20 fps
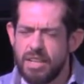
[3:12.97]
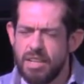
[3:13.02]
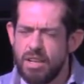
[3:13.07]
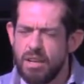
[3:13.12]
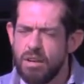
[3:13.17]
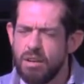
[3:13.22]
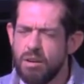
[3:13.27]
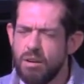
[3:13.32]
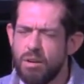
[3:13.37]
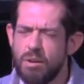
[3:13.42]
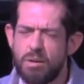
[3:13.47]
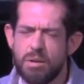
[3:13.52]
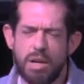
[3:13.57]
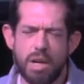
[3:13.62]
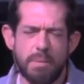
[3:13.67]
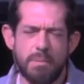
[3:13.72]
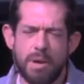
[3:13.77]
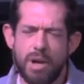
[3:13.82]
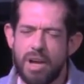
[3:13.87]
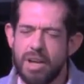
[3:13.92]
Oh,
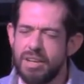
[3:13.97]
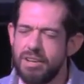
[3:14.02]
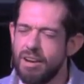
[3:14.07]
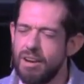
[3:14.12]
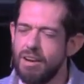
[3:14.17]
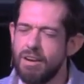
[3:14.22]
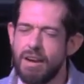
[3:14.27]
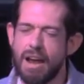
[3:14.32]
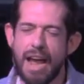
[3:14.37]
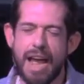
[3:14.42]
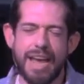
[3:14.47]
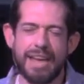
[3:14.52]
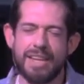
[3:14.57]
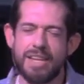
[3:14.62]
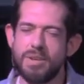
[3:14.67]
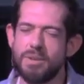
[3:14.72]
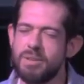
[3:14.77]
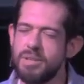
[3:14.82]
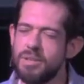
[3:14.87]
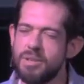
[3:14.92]
come on. All right.
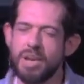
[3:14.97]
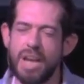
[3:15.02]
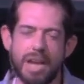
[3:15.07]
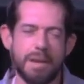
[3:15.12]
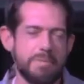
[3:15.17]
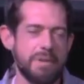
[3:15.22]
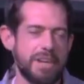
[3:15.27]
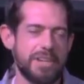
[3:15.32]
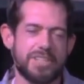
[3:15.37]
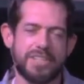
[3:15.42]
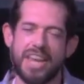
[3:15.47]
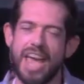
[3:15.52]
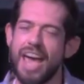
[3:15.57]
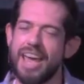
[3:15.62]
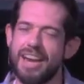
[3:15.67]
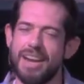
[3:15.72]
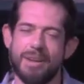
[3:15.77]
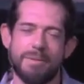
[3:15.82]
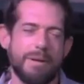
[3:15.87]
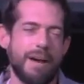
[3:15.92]
You, you got to be
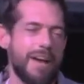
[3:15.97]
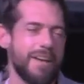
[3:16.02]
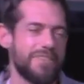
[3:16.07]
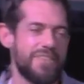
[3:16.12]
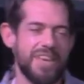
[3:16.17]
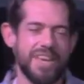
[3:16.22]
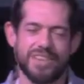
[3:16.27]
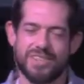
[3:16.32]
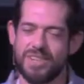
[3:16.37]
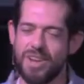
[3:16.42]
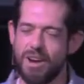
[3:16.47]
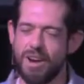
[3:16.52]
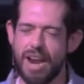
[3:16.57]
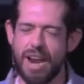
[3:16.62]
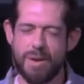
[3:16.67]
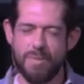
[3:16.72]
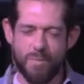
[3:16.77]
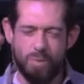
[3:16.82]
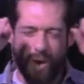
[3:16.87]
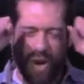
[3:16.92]
excited about this. All
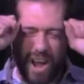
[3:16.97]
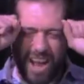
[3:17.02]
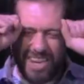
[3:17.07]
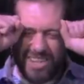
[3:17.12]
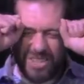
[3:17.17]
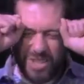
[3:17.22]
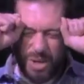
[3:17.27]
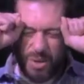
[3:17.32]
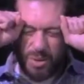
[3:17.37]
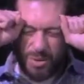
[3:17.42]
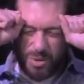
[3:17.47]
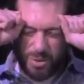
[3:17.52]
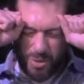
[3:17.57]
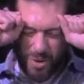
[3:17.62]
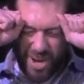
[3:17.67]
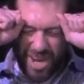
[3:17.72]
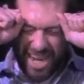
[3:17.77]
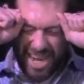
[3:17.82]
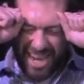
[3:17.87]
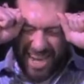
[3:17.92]
right. One, two,
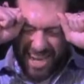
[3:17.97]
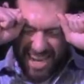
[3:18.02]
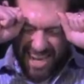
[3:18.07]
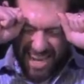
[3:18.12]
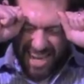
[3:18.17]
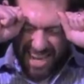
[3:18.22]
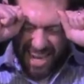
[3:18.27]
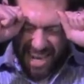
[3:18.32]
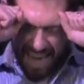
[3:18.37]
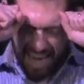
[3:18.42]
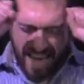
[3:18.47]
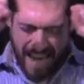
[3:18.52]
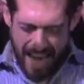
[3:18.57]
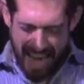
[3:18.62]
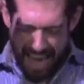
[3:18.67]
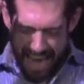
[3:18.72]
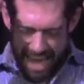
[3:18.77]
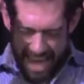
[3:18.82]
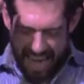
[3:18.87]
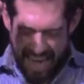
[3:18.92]
three.
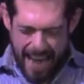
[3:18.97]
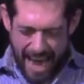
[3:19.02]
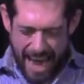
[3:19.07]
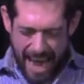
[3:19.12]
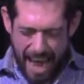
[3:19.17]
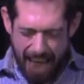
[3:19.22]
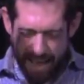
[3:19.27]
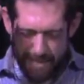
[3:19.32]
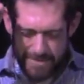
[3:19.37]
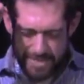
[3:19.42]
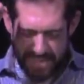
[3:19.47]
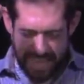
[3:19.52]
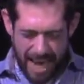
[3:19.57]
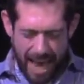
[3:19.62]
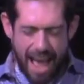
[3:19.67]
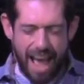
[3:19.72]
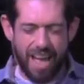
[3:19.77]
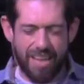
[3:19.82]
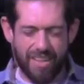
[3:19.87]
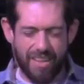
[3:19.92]
I have
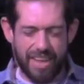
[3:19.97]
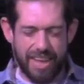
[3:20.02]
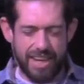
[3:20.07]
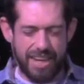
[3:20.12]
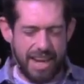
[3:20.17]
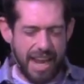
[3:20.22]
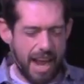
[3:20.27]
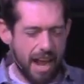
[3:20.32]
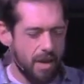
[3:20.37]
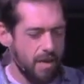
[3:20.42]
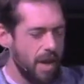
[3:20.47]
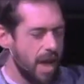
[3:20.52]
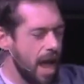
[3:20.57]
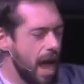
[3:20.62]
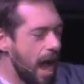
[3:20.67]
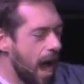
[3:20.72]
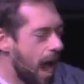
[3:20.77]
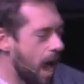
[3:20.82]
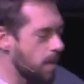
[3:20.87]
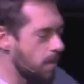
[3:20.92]
talent. Now,
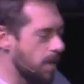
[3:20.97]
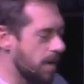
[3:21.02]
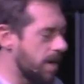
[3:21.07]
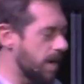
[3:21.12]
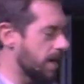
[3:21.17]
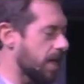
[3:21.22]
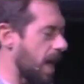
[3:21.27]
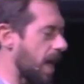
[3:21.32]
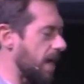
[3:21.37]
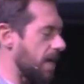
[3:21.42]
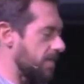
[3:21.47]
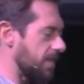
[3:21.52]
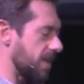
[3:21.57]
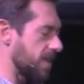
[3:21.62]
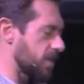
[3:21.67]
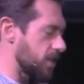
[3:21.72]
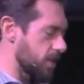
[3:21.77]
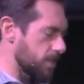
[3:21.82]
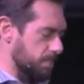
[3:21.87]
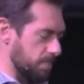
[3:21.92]
I want to kind of
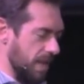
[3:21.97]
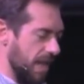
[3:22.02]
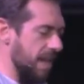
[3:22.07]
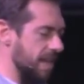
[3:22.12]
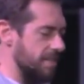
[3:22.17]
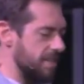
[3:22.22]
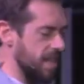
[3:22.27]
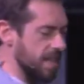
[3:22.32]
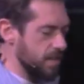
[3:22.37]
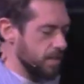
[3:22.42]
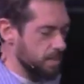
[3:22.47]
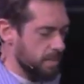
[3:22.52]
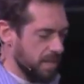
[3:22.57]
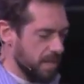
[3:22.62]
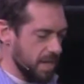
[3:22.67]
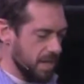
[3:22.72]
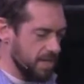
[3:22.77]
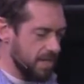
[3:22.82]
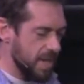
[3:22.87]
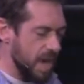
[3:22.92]
explain this
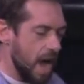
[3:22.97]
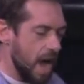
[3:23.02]
because